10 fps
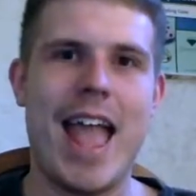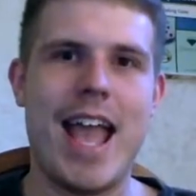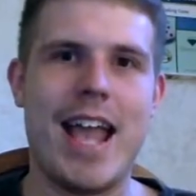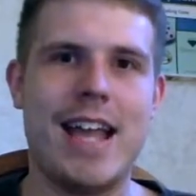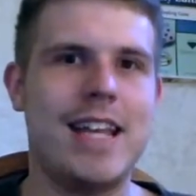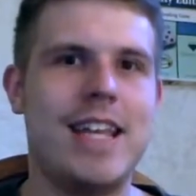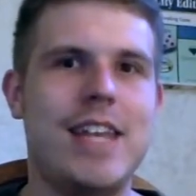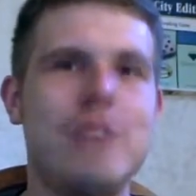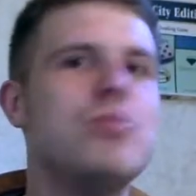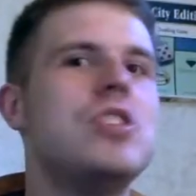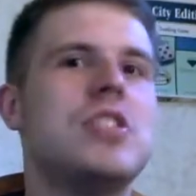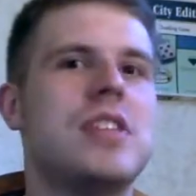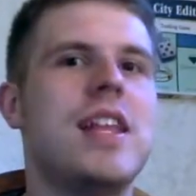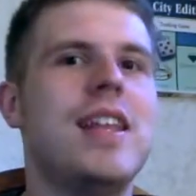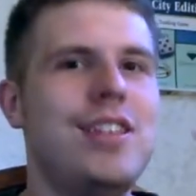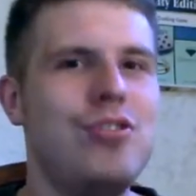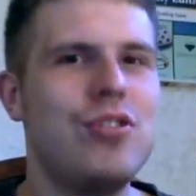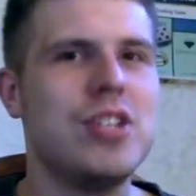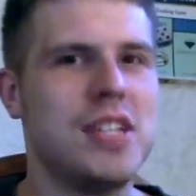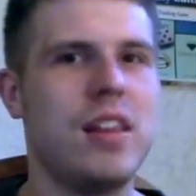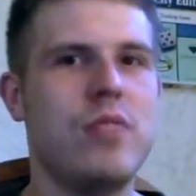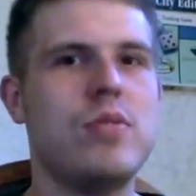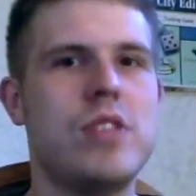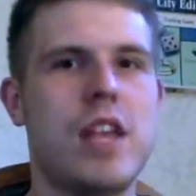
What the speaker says: and he was just, you could tell he was